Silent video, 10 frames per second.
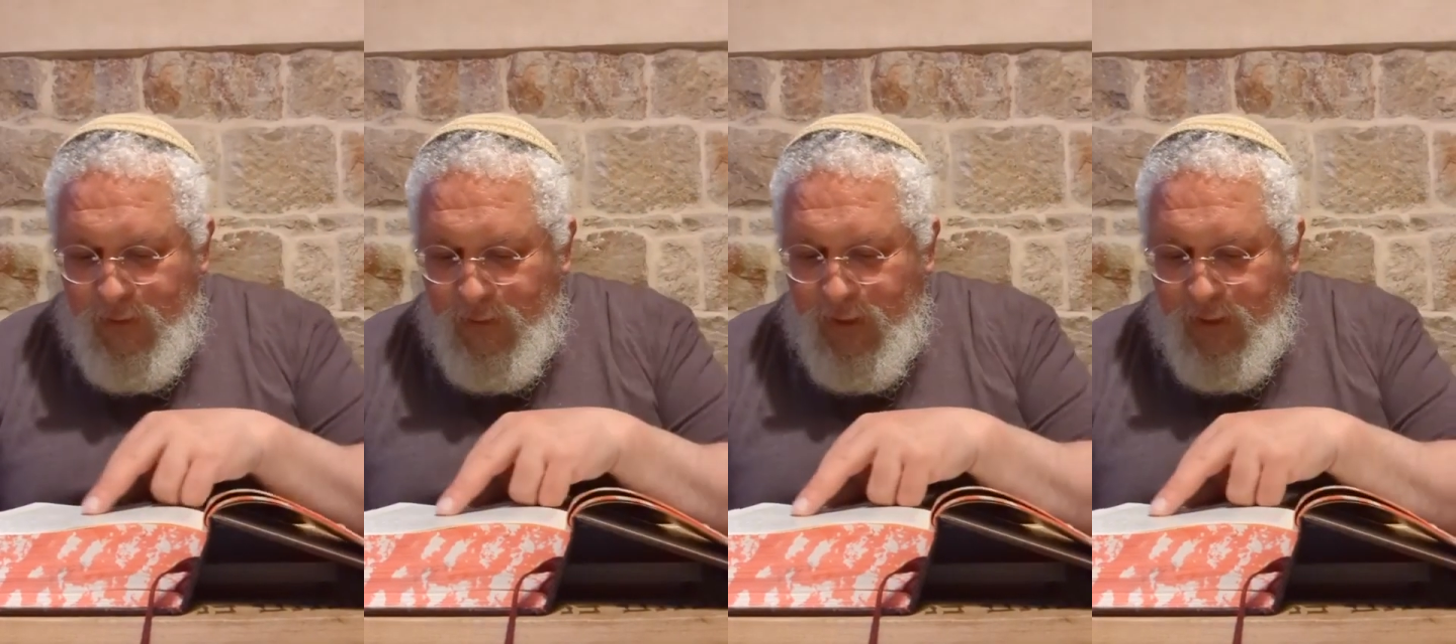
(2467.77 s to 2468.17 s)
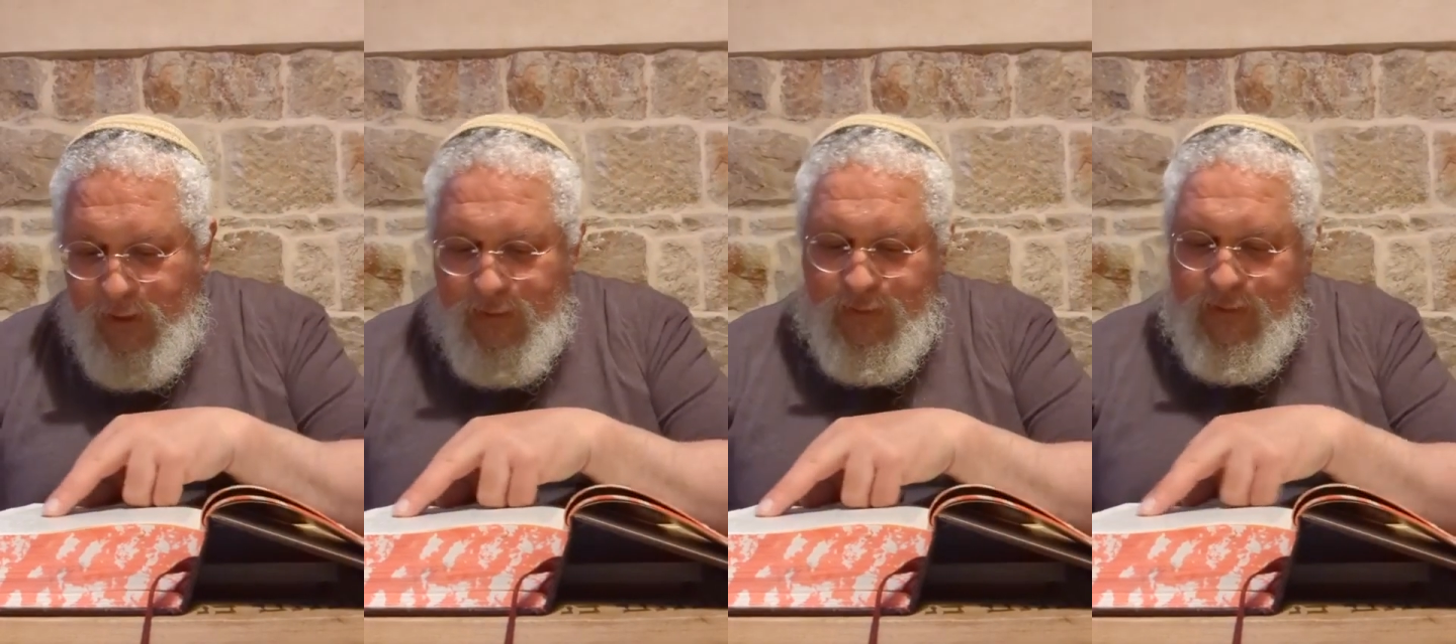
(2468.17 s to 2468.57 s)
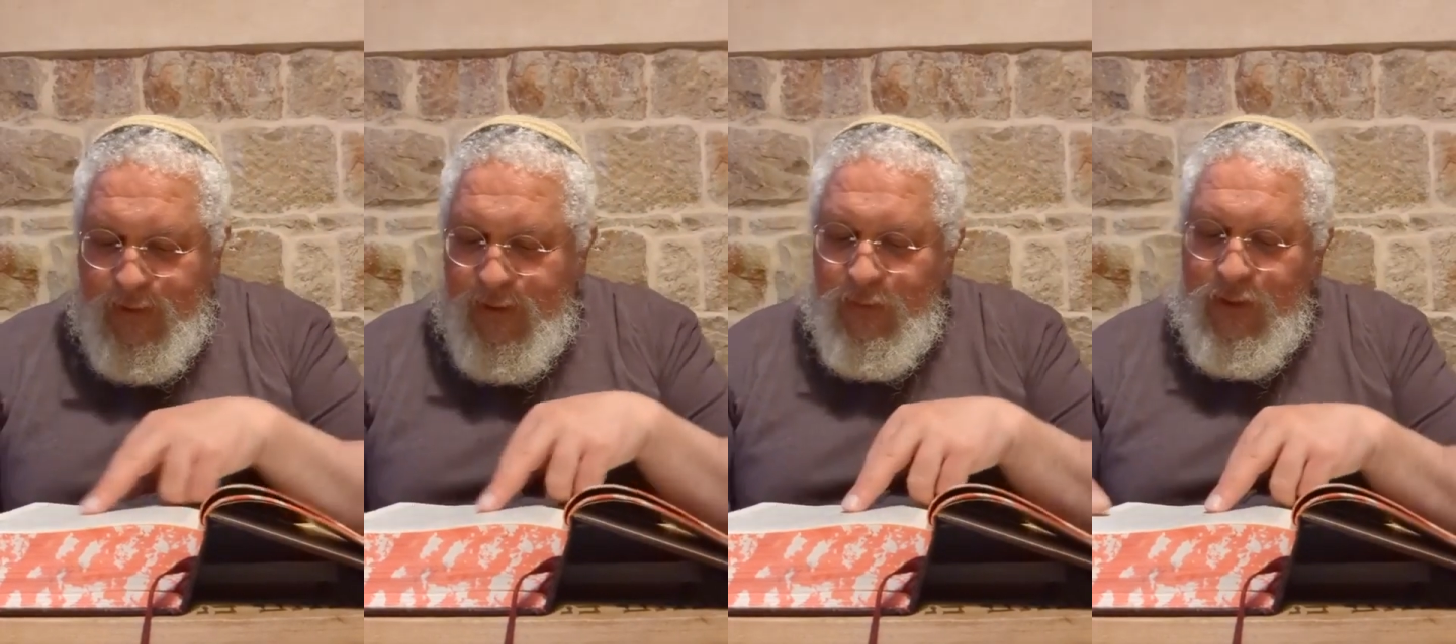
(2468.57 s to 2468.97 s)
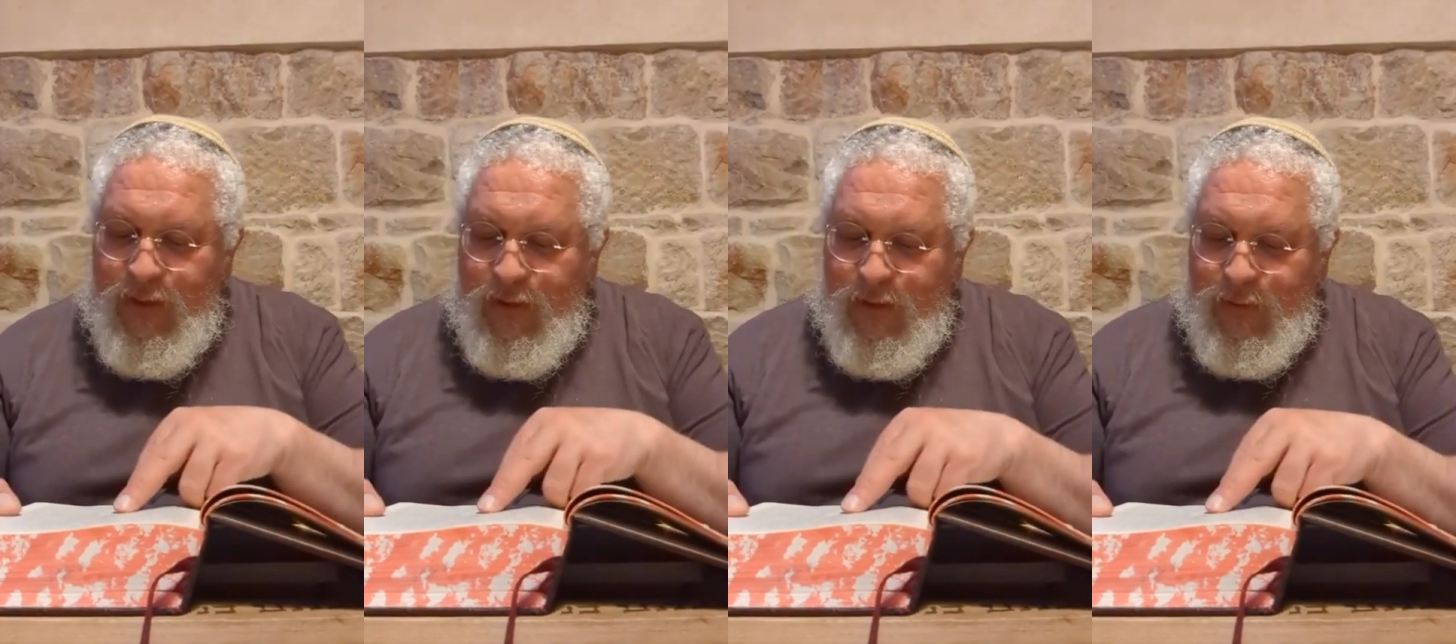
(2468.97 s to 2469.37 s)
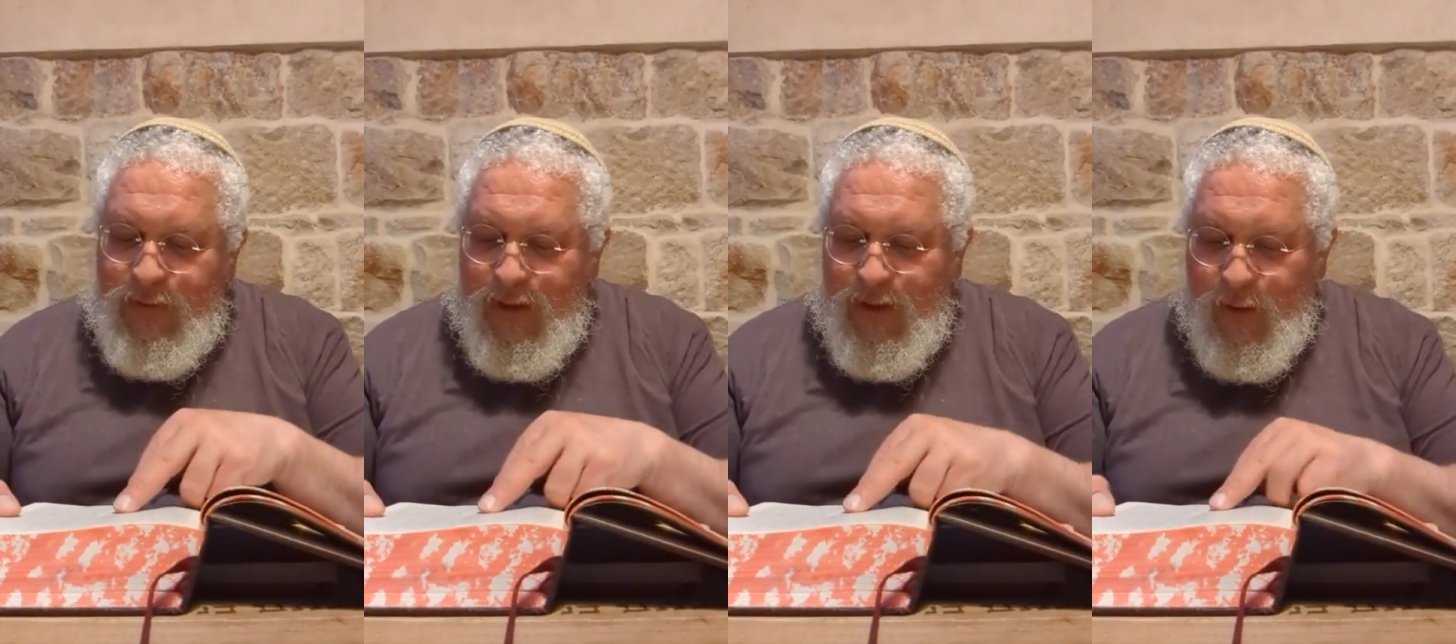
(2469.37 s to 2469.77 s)
Okay, it's written in
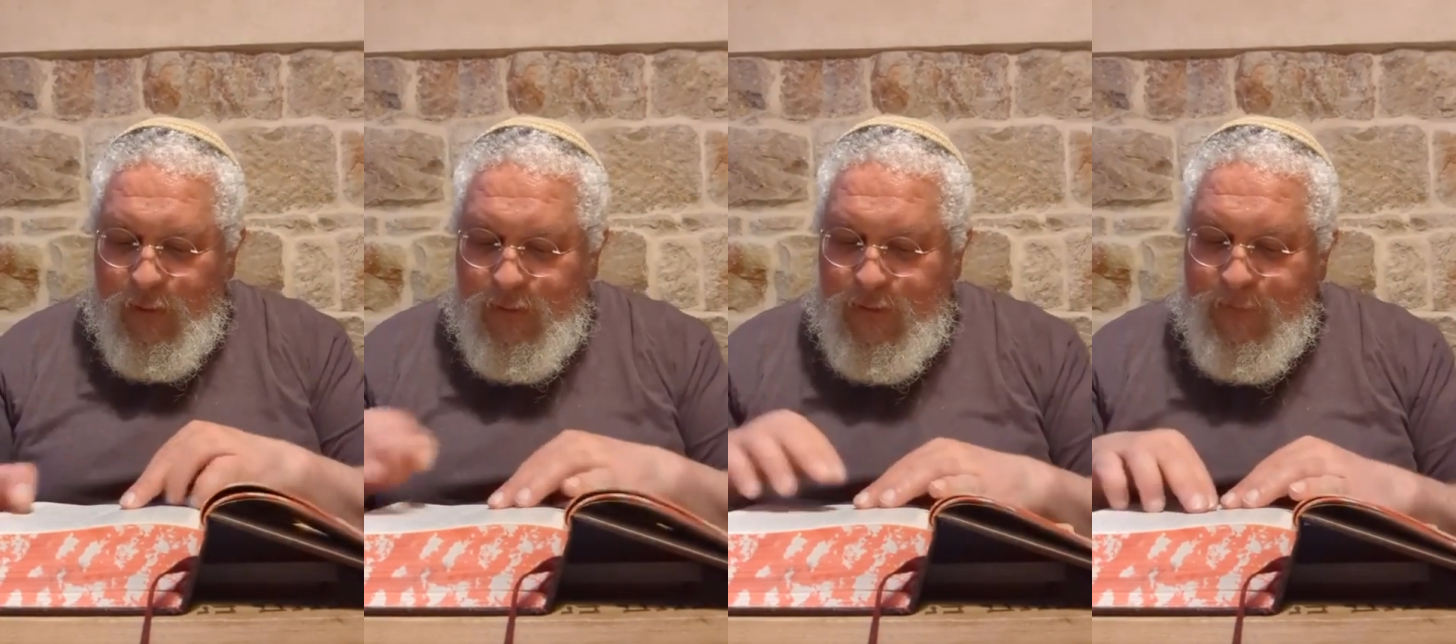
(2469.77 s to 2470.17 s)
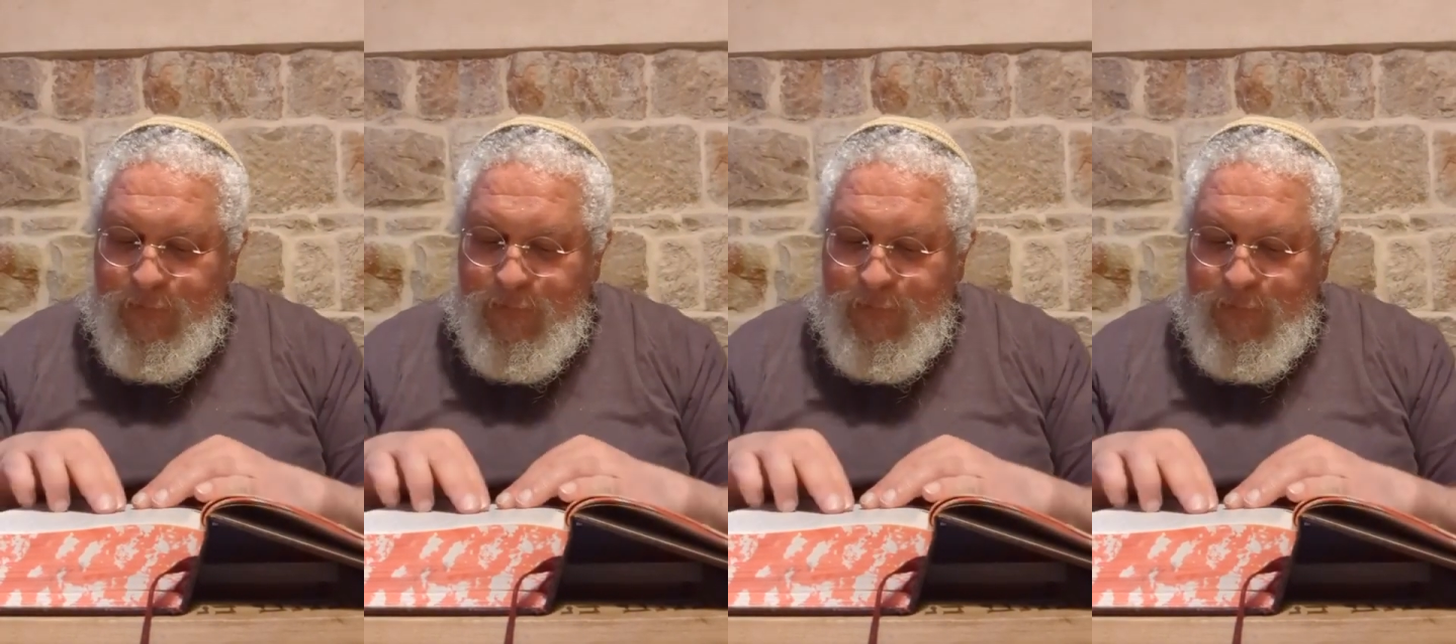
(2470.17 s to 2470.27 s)
Likutei Halachot.